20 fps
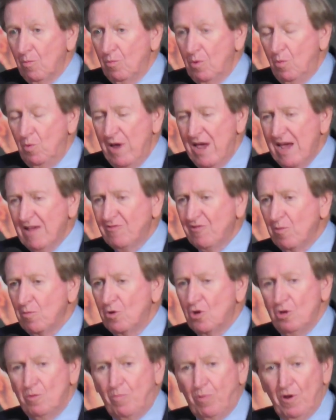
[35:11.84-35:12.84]
we had some
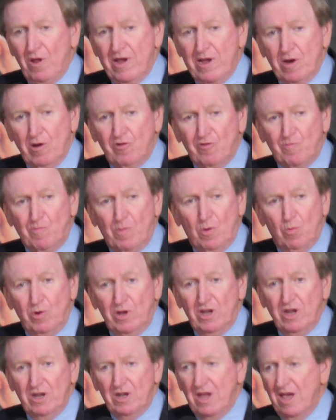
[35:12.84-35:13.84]
good players, but
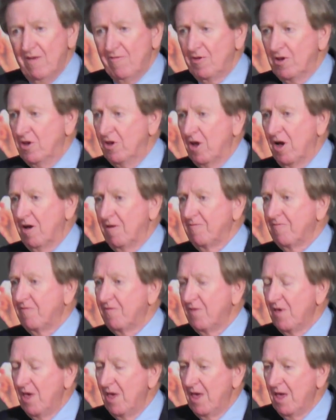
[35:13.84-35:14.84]
we didn't have
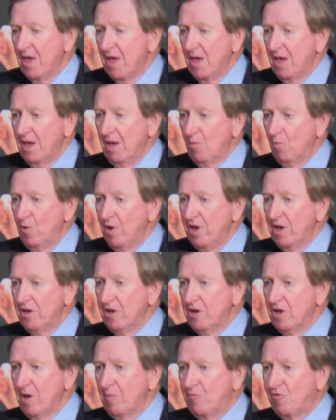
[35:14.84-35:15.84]
enough. And we
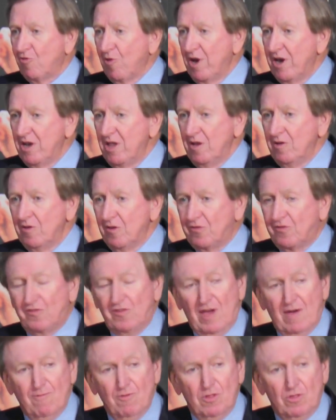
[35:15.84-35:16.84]
ended up trading the
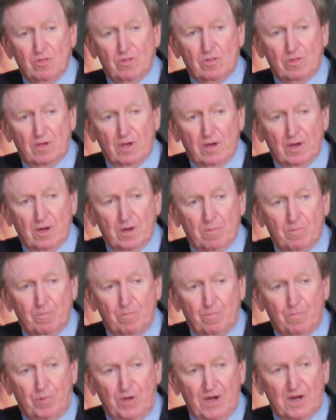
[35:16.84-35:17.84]
7th
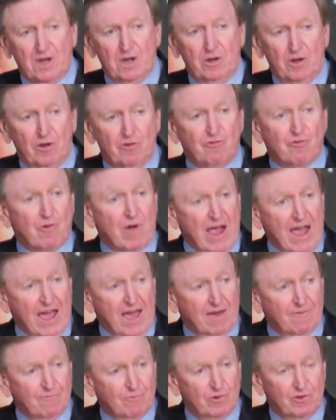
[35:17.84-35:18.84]
pick in a
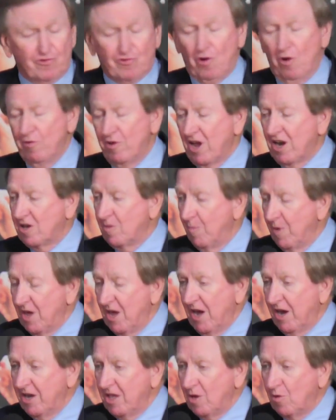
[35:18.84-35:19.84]
draft, which turned out to
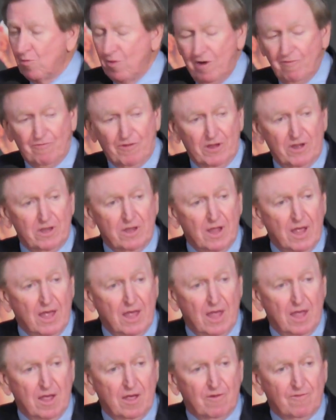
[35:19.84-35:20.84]
be Eddie Griffin,
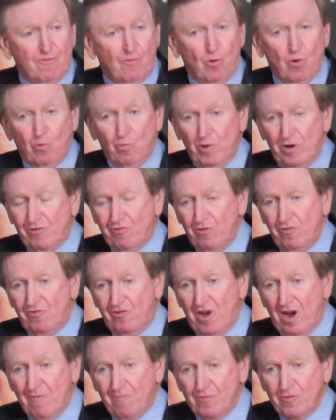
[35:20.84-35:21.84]
for Richard
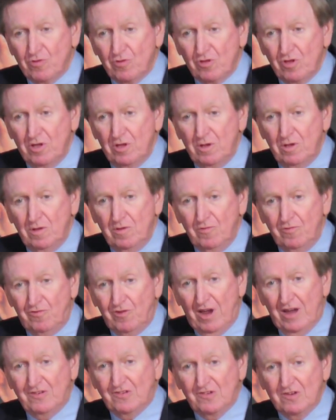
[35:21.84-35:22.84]
Jefferson,
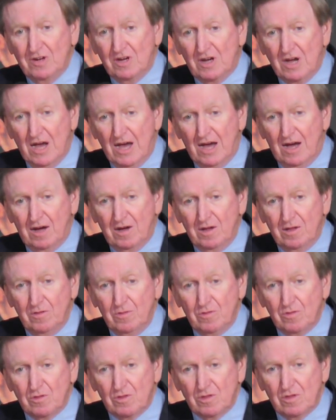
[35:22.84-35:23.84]
Jason
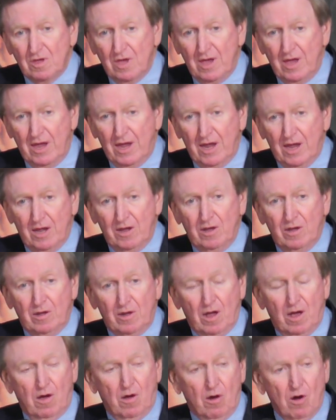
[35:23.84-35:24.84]
Collins,
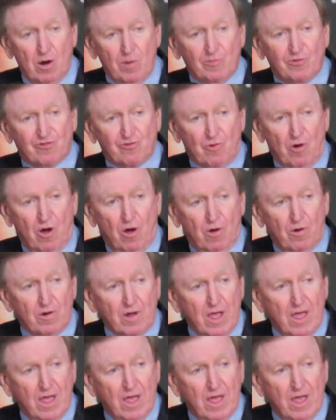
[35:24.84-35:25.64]
and Armstrong.